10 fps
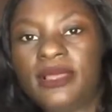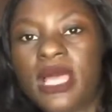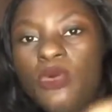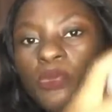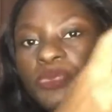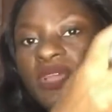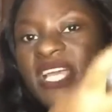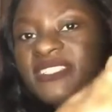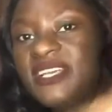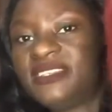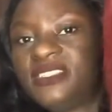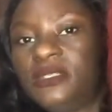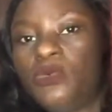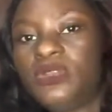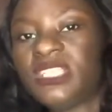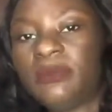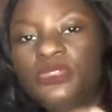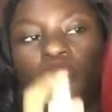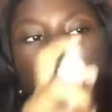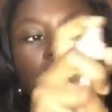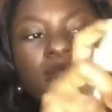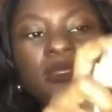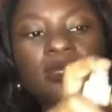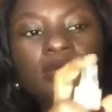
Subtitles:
I hope you guys can see what I'm doing.